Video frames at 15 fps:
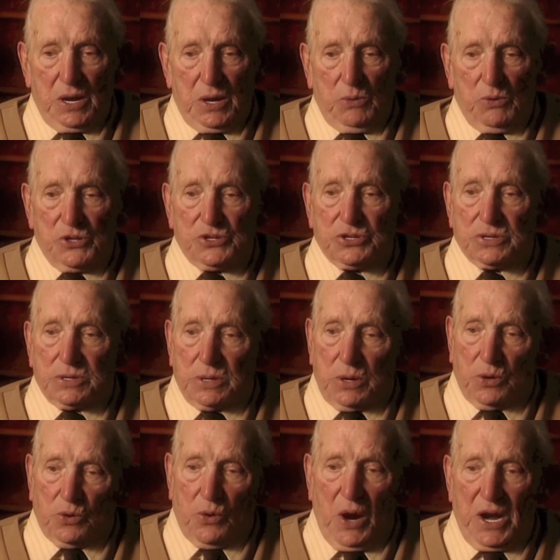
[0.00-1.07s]
was
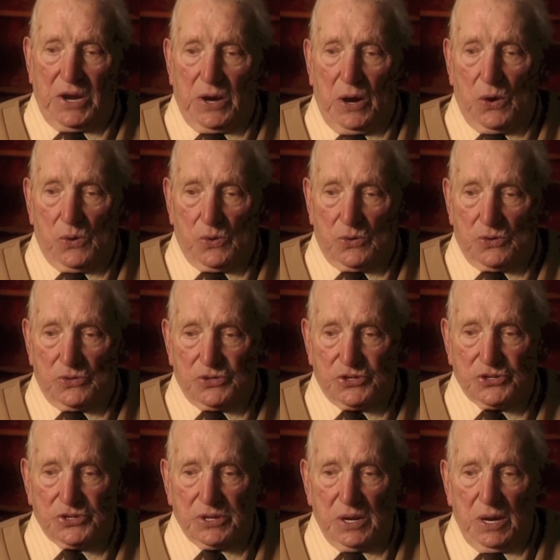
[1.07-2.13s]
great
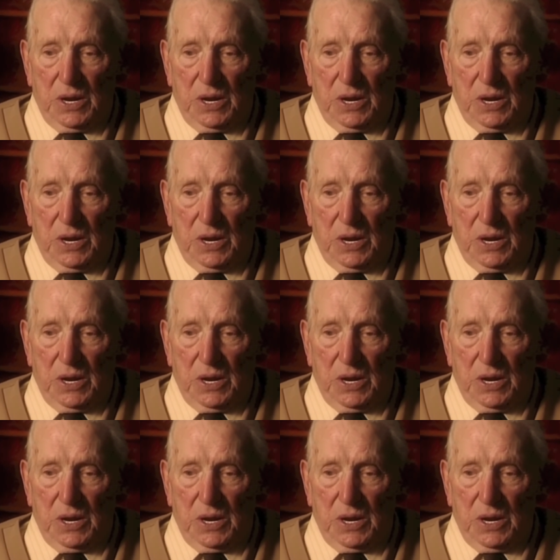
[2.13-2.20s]
holes